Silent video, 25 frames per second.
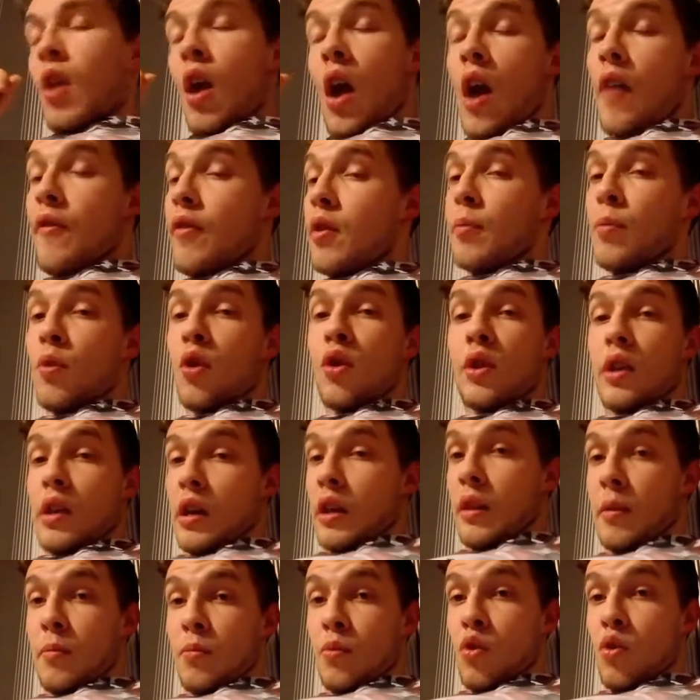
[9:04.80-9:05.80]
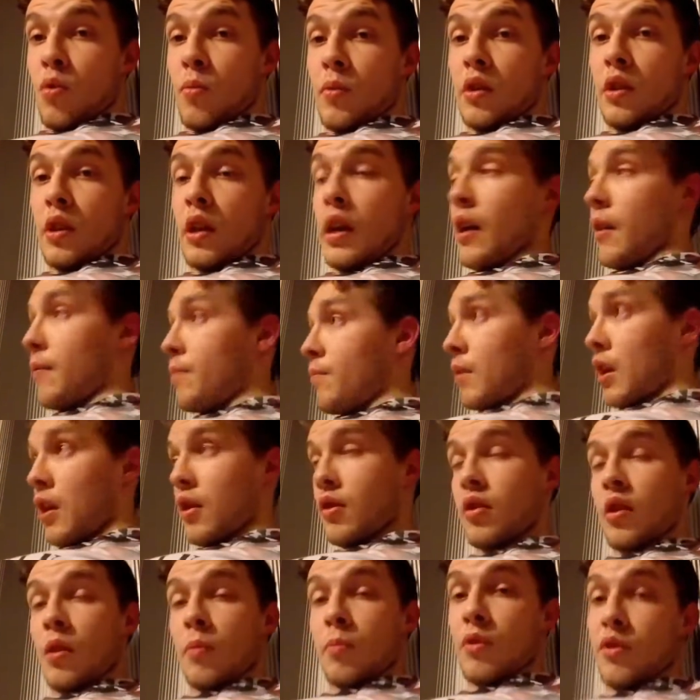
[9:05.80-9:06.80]
Everybody at the moment, yeah,
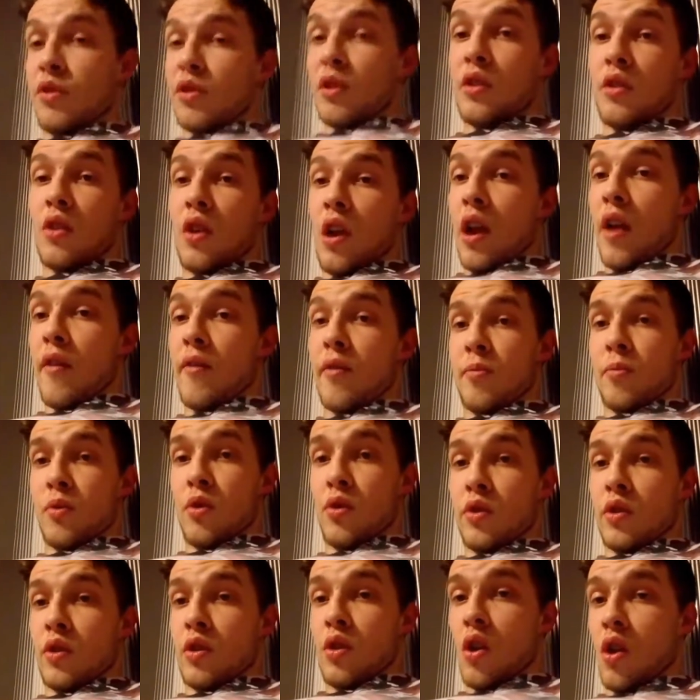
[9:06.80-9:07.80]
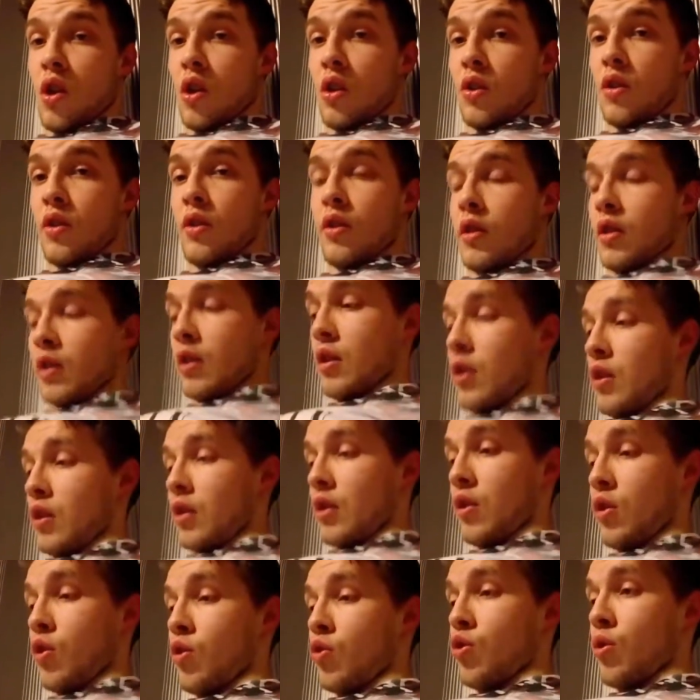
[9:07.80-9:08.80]
that's going to be sitting there. Everybody on
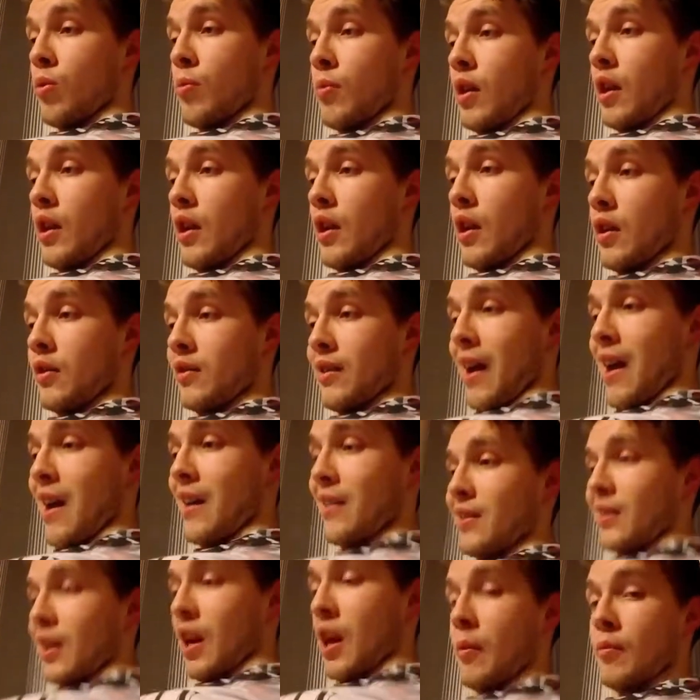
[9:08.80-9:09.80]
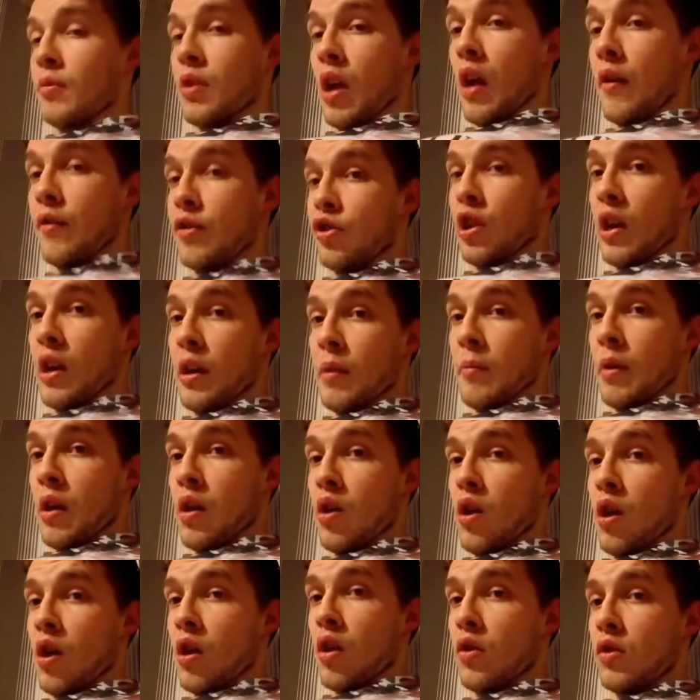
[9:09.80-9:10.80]
the YouTube right now, Daz Games, have a check him
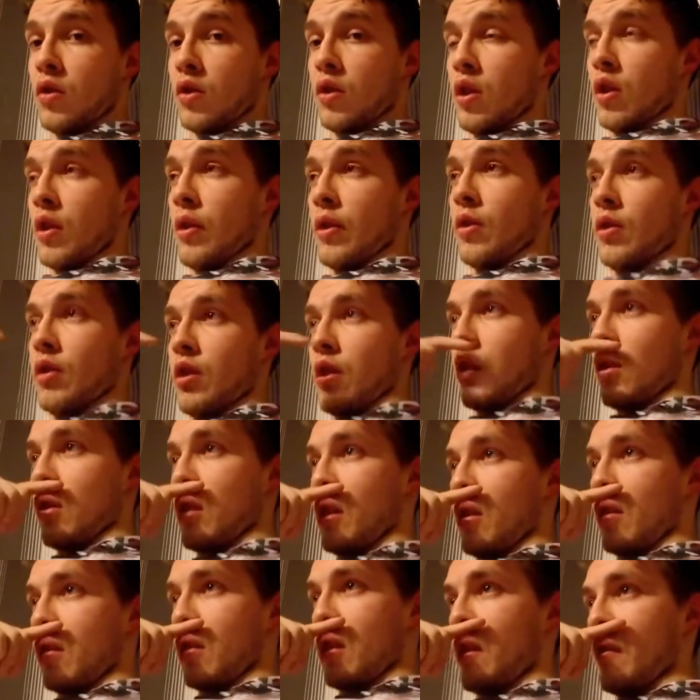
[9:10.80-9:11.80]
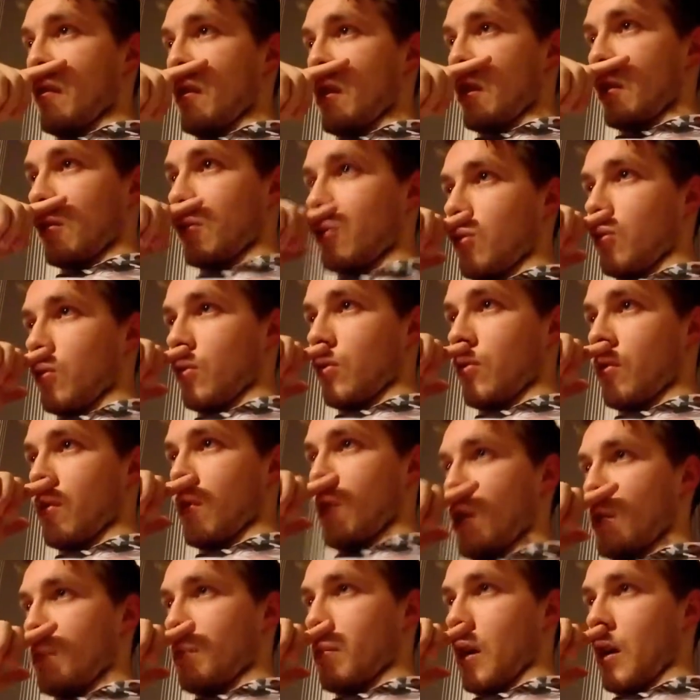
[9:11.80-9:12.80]
out. I'll leave a link to his
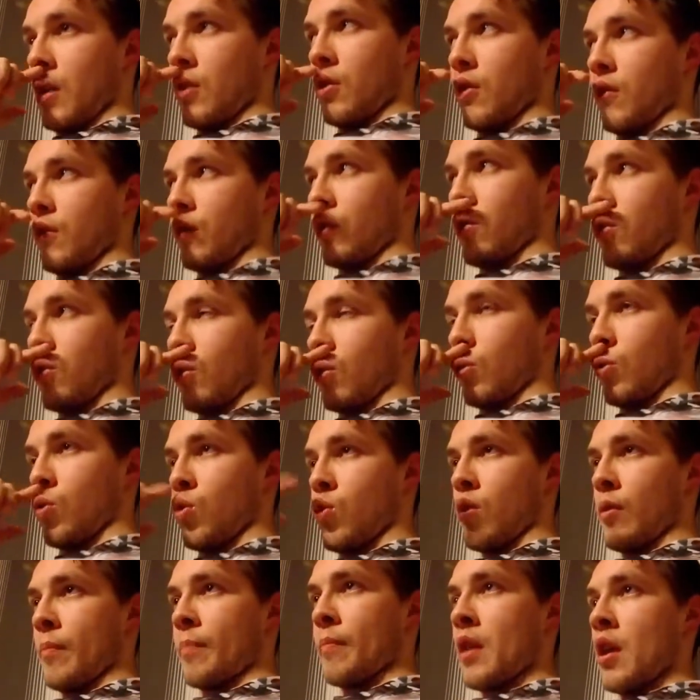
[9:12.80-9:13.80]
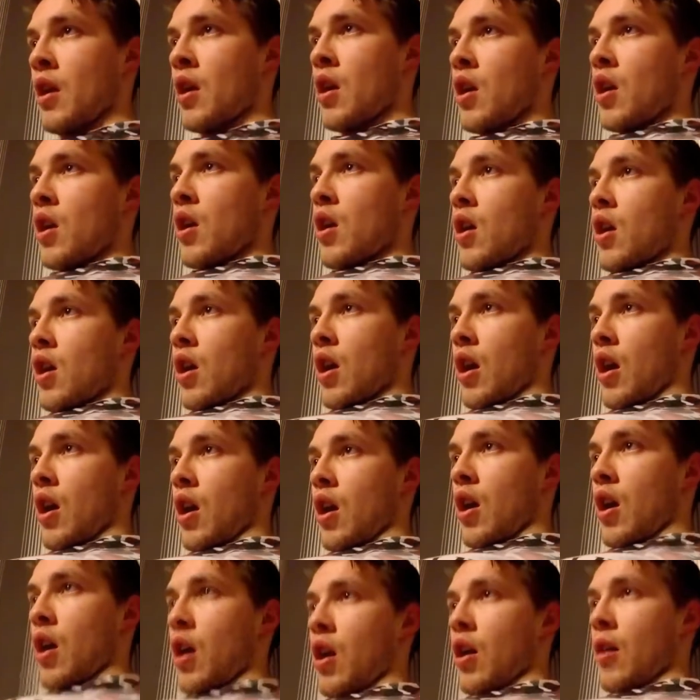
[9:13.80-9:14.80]
page if you don't know
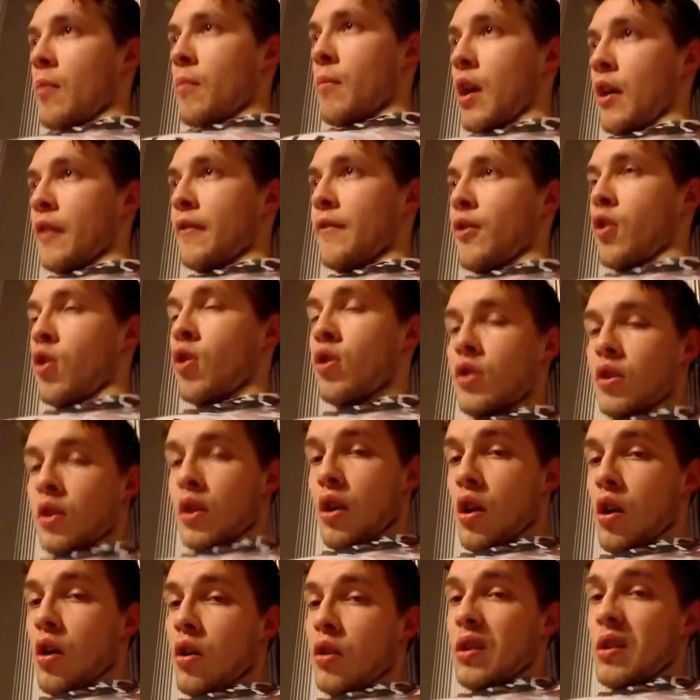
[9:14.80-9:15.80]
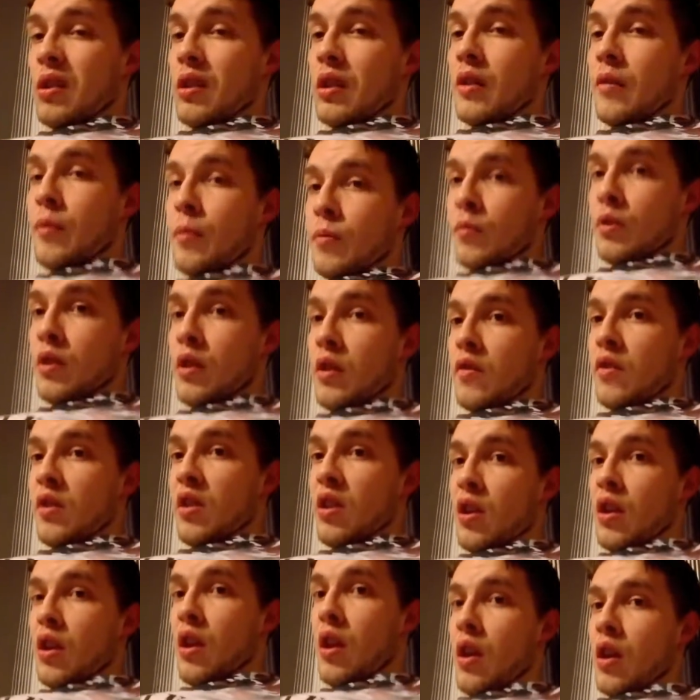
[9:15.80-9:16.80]
him. Mike Fox, I'll even leave
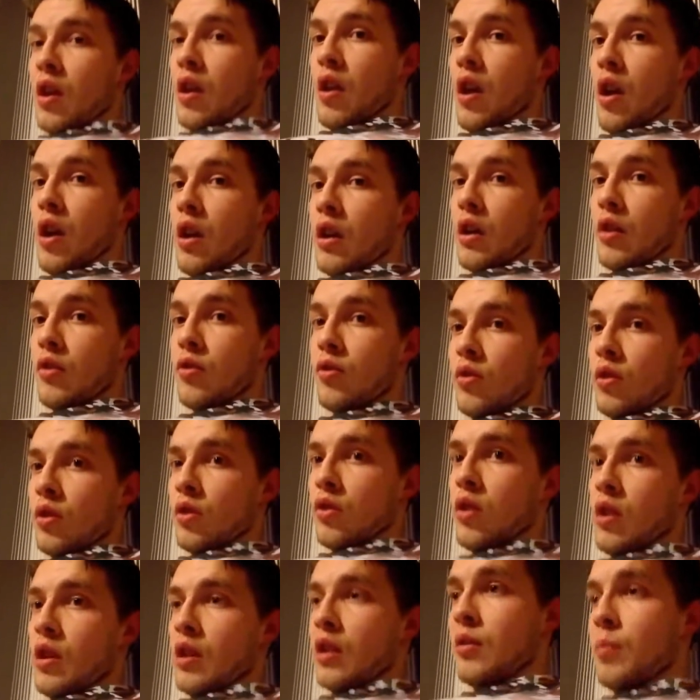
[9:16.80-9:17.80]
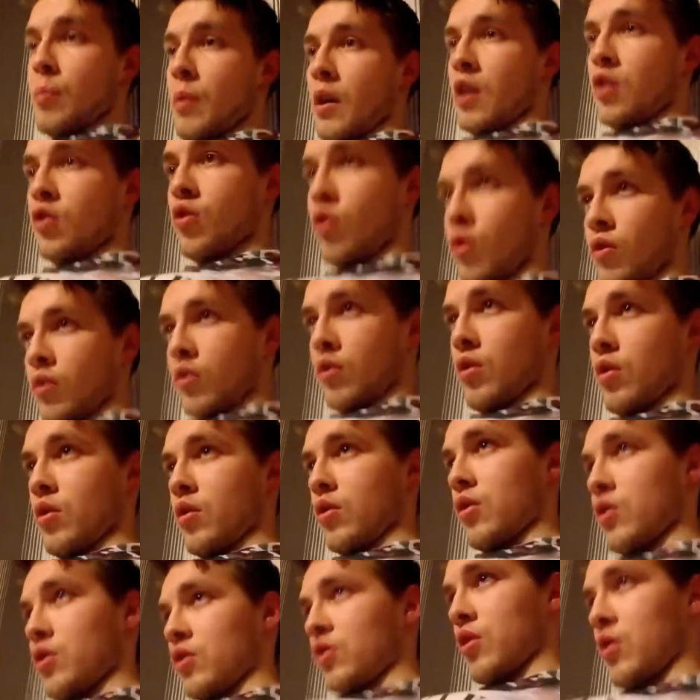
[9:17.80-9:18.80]
an actual link to his page on
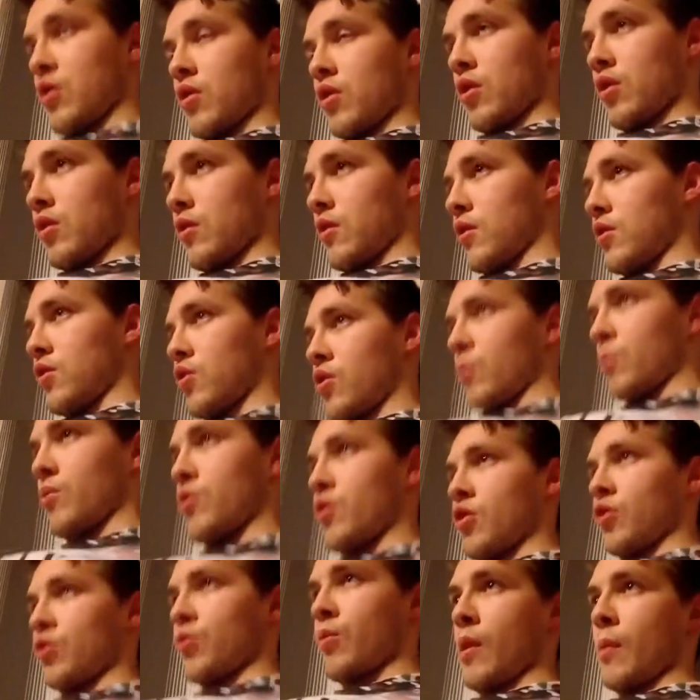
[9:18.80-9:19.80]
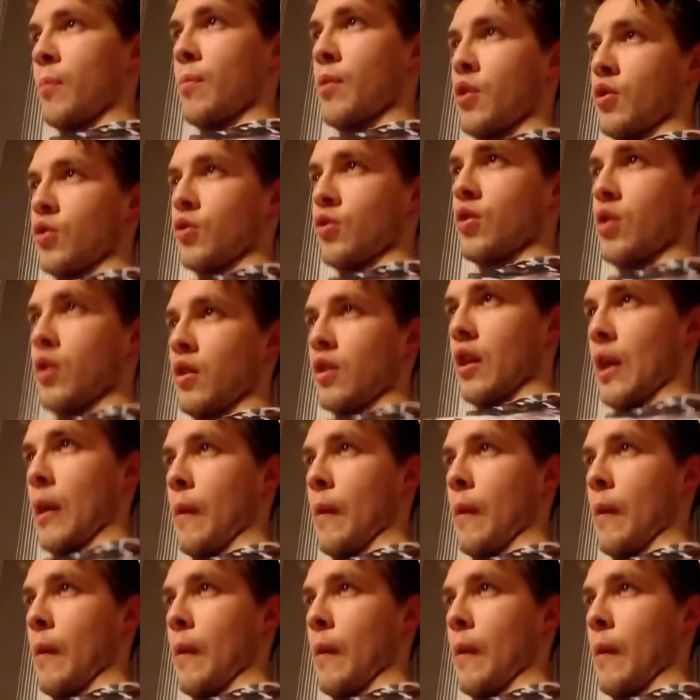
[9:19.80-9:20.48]
the description as well, because